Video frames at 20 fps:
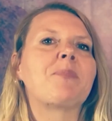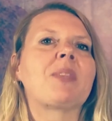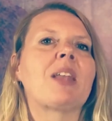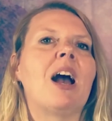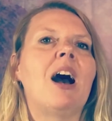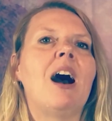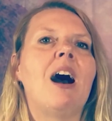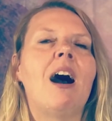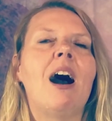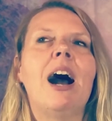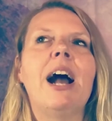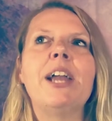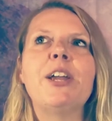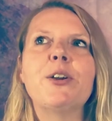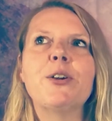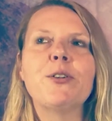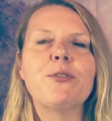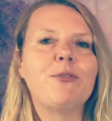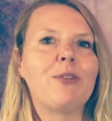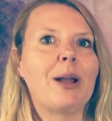a
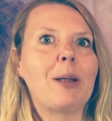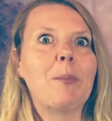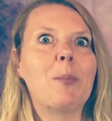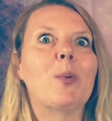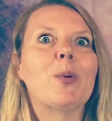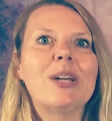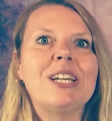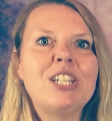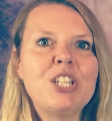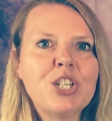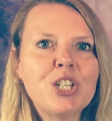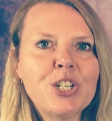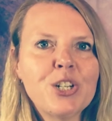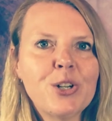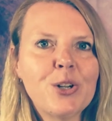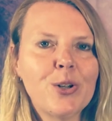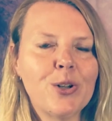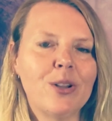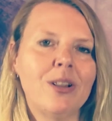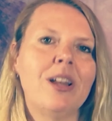higher
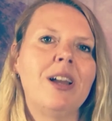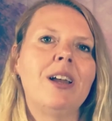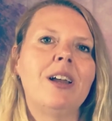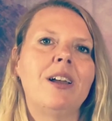vibrational